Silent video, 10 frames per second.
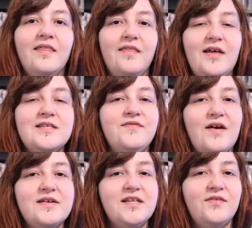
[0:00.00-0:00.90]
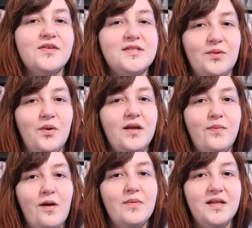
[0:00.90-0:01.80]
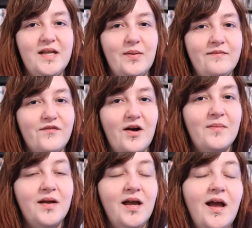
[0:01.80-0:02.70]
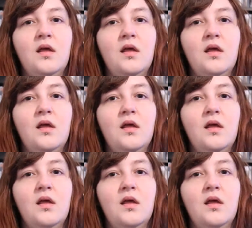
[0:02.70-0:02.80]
that's very different to what you probably know him from.